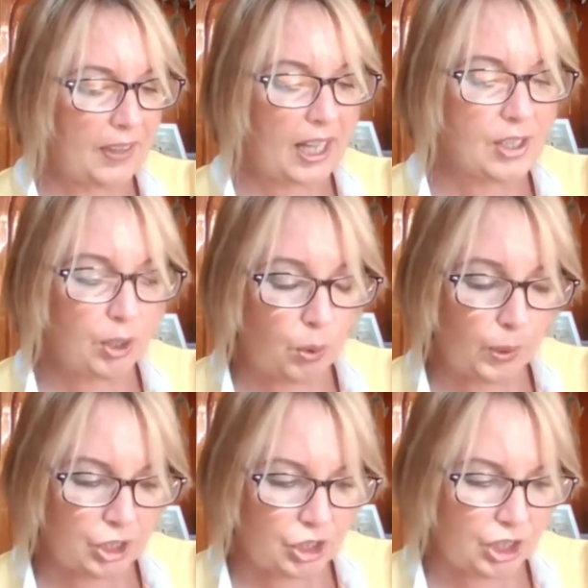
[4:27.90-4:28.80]
that's a
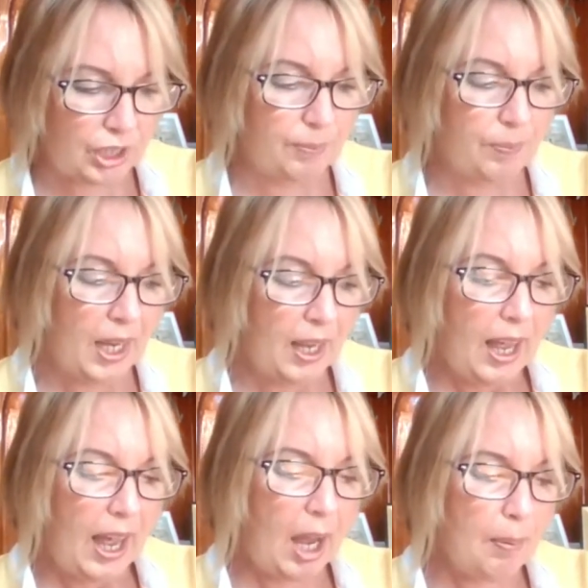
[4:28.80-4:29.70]
question.
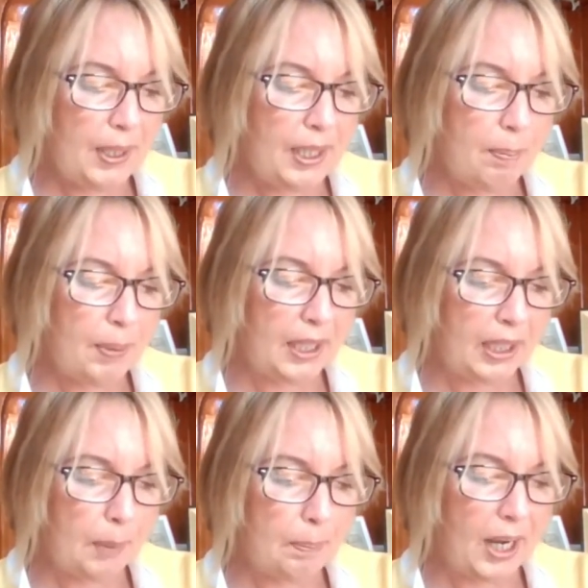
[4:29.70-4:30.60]
We are happy to
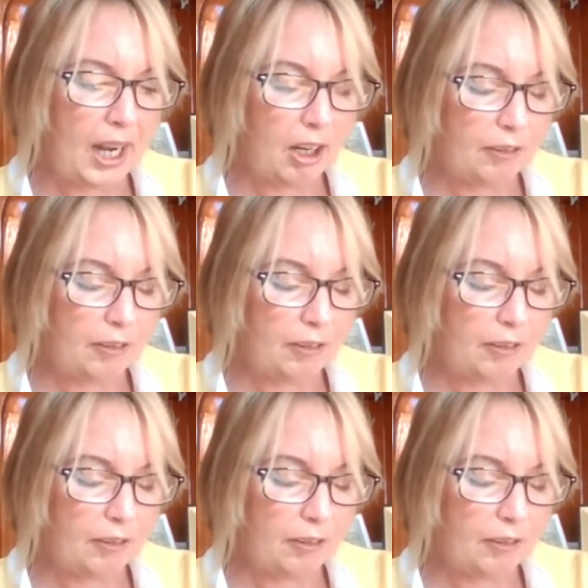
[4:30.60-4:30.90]
pick up